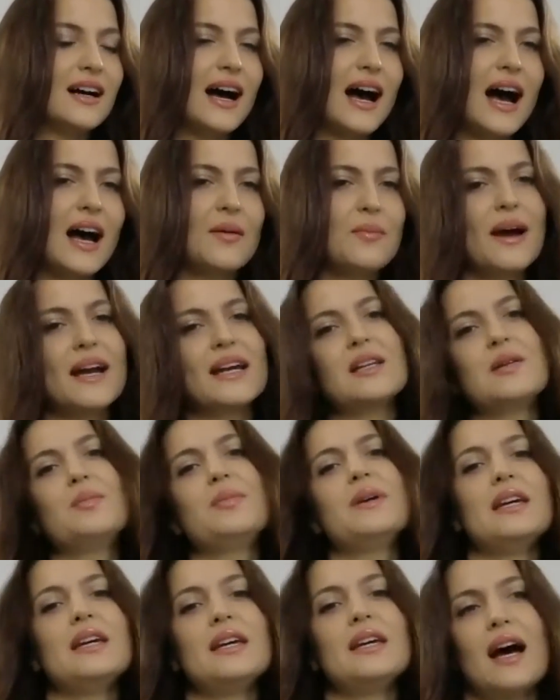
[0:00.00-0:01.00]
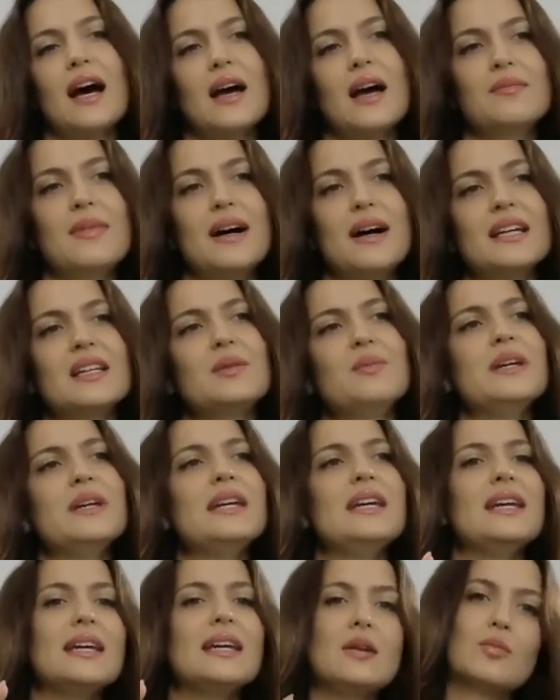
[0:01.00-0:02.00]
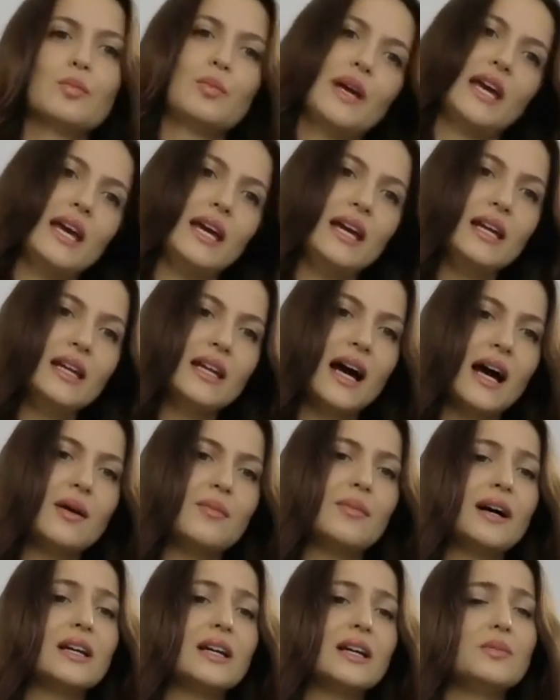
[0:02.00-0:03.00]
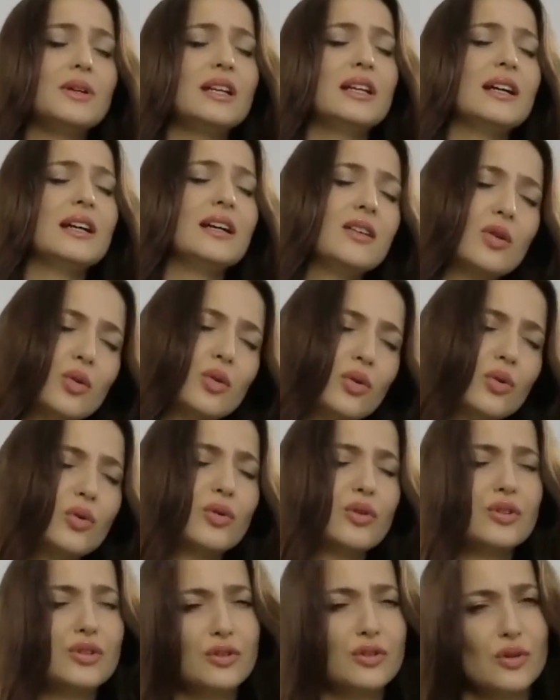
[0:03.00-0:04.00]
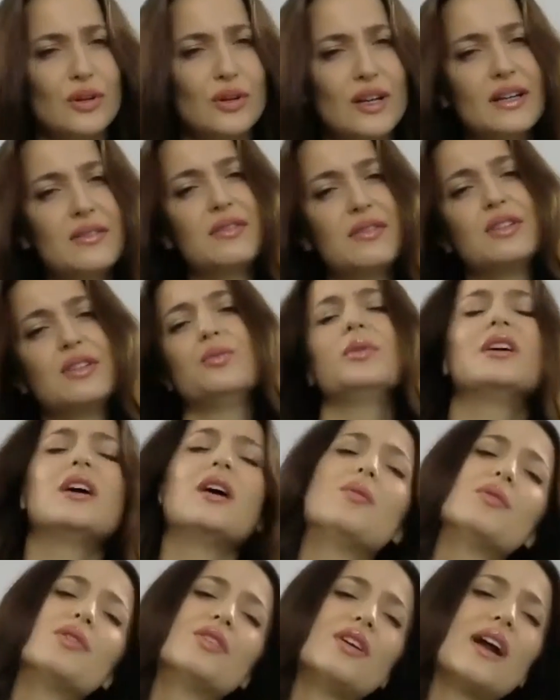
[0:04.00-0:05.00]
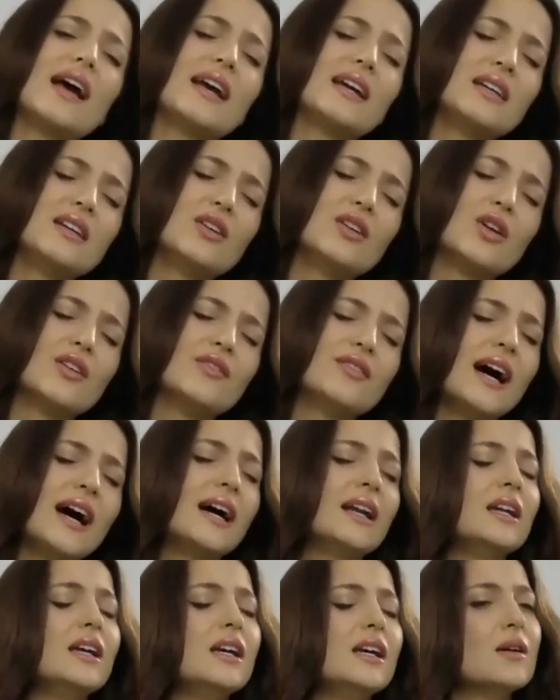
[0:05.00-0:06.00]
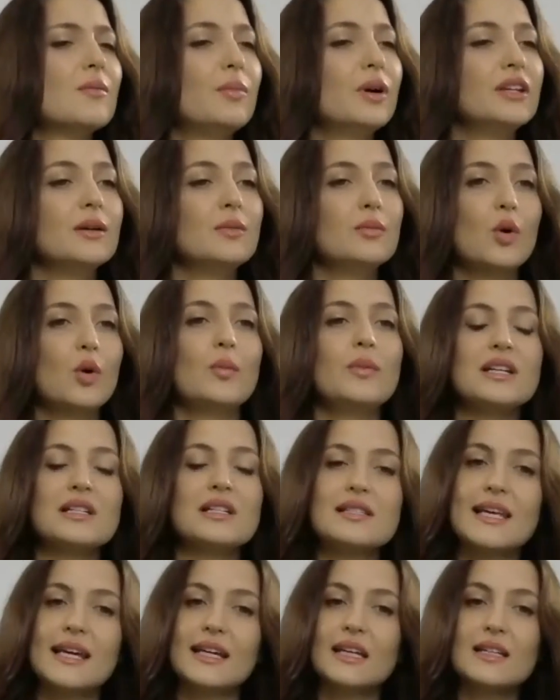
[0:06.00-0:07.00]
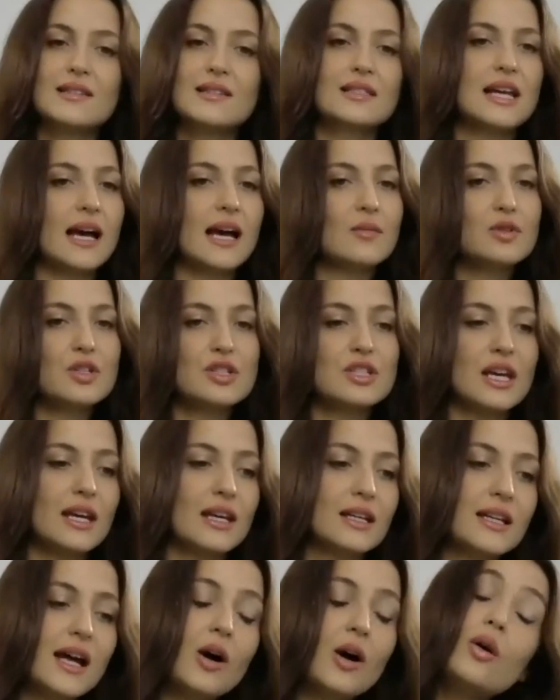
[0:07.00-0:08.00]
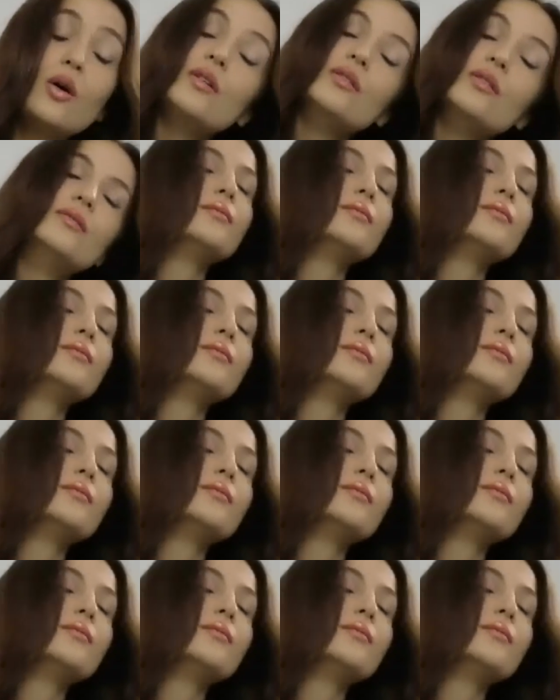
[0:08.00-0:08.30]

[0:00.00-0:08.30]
I might be in pain. I might be like, like when you become cranky and all of that. But the moment it's like, it's time to take now,